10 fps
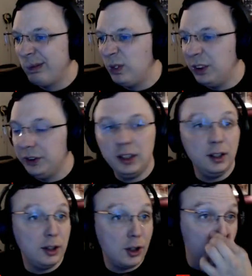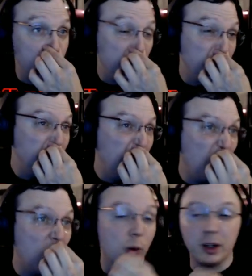I need some
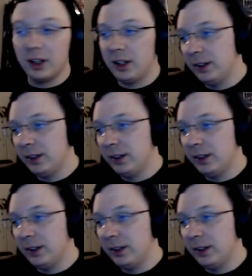work,